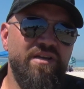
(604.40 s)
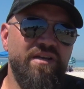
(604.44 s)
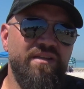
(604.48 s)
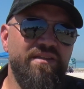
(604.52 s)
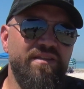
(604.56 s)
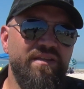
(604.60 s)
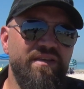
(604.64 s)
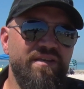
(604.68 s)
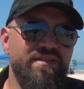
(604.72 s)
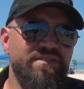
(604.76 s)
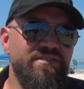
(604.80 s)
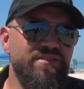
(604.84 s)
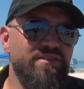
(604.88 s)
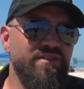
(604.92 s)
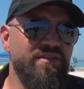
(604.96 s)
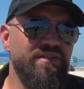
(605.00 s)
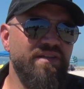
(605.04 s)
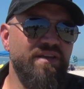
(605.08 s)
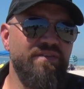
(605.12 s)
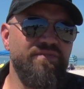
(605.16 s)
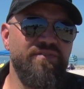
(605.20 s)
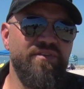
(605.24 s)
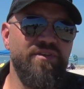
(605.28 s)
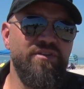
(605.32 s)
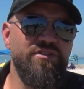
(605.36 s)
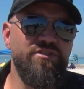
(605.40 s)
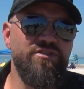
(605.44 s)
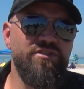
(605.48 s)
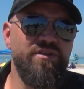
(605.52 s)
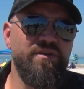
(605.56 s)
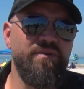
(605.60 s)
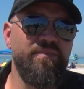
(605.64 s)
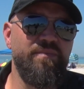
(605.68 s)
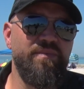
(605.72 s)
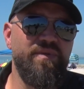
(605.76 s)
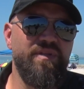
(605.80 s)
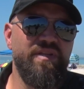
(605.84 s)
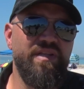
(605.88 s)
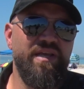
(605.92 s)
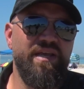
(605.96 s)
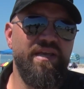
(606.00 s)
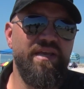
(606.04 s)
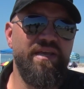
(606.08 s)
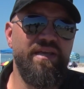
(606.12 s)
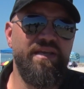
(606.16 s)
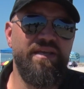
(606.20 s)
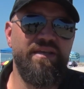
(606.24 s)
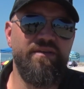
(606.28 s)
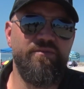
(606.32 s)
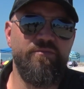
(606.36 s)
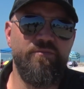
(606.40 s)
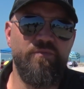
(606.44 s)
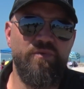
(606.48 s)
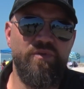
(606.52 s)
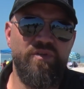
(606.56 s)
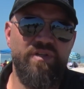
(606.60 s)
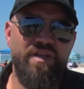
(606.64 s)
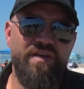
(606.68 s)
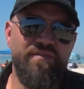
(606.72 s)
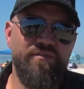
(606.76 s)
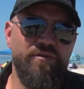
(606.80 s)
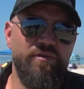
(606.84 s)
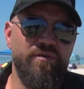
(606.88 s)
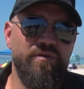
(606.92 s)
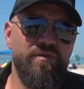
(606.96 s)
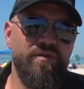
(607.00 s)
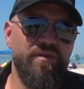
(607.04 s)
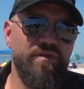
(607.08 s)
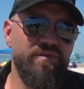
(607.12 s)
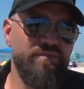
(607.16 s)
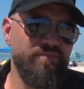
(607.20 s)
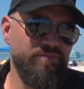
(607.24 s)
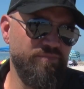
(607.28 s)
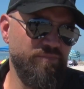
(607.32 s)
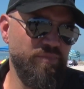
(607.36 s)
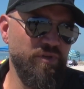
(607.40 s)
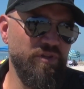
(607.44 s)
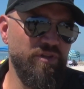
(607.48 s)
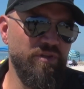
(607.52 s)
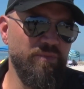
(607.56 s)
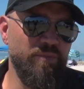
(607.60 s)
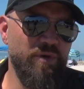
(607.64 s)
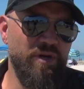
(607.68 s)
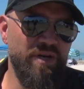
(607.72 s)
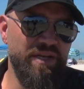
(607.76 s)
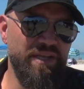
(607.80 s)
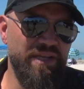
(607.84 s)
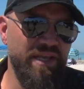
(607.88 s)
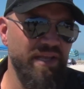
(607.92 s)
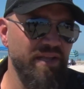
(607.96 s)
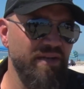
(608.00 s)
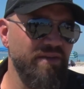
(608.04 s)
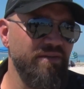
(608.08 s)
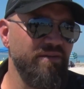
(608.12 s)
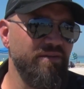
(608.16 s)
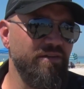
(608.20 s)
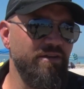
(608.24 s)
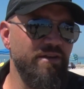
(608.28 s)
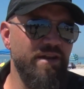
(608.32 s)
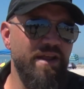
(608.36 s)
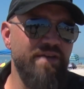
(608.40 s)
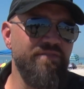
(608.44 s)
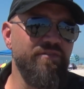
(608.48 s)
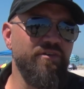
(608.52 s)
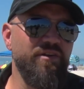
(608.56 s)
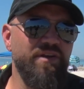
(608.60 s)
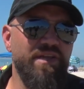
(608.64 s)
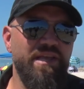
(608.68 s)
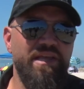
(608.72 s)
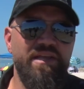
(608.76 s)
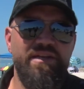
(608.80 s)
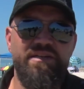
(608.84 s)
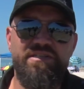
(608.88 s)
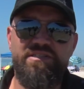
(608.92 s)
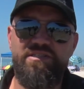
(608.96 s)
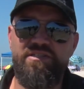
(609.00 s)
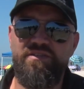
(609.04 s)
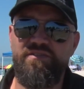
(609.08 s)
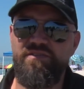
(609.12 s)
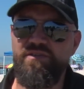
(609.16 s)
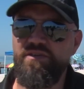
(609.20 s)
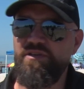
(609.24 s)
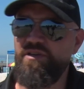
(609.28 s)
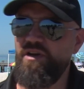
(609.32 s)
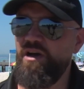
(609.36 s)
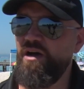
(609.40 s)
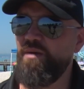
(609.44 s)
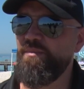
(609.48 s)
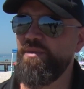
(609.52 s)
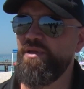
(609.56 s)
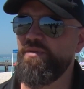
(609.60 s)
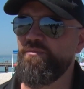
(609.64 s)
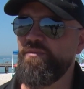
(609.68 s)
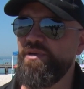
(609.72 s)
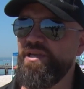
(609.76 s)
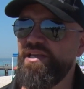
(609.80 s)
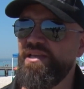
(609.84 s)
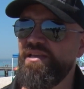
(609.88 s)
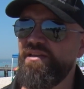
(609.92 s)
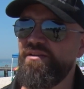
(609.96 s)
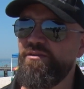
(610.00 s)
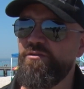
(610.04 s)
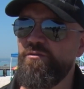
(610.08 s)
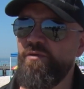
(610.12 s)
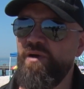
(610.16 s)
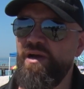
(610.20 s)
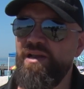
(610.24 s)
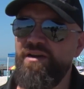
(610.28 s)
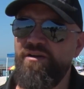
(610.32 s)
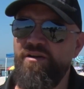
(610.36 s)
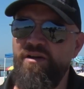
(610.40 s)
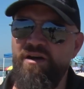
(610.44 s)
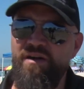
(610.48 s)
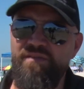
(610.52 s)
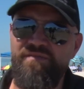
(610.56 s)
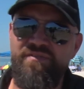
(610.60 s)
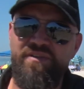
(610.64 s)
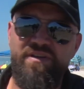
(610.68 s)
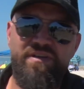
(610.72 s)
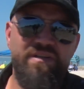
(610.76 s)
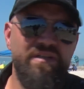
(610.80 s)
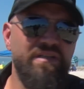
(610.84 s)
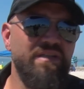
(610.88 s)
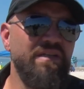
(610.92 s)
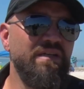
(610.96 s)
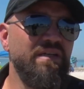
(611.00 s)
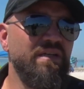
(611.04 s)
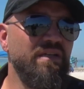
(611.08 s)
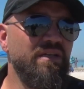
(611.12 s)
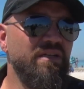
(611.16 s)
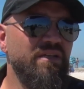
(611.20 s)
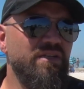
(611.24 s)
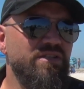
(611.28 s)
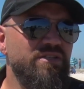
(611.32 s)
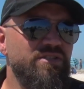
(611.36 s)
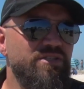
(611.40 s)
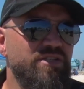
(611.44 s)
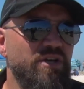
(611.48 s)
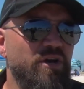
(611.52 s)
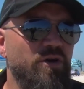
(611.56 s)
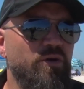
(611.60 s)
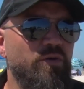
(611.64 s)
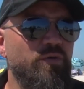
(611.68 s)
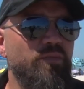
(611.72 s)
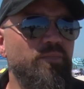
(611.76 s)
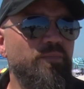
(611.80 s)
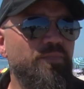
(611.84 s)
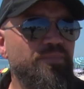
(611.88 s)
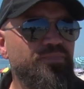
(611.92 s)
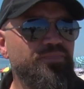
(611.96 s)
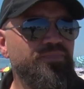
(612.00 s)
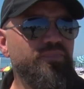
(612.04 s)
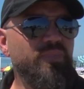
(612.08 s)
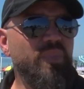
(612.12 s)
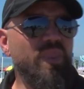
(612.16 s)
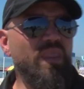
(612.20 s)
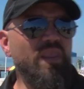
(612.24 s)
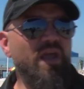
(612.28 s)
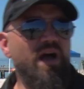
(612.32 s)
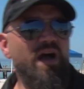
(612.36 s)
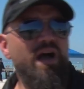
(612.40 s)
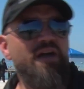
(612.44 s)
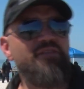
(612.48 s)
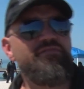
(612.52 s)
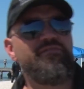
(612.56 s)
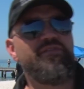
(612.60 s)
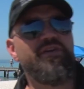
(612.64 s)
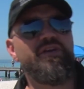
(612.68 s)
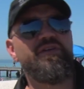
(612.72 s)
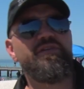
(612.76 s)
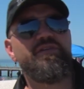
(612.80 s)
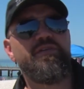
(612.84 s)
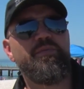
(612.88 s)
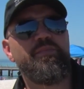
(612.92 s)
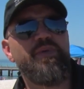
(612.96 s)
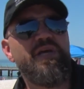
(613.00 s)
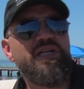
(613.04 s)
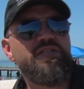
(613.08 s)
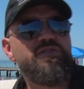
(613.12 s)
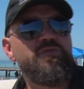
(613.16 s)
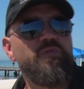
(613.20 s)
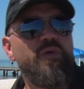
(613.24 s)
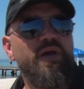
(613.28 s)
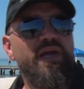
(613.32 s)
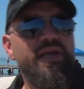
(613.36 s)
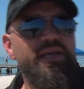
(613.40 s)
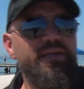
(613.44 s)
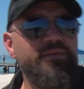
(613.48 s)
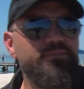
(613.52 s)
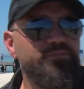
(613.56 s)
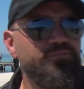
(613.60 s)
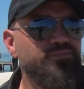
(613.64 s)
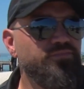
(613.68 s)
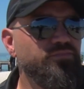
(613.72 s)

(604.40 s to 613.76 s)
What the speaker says: like this, they've used them, they will never put them on again. Never again is a comment we get quite often. So I figured the best way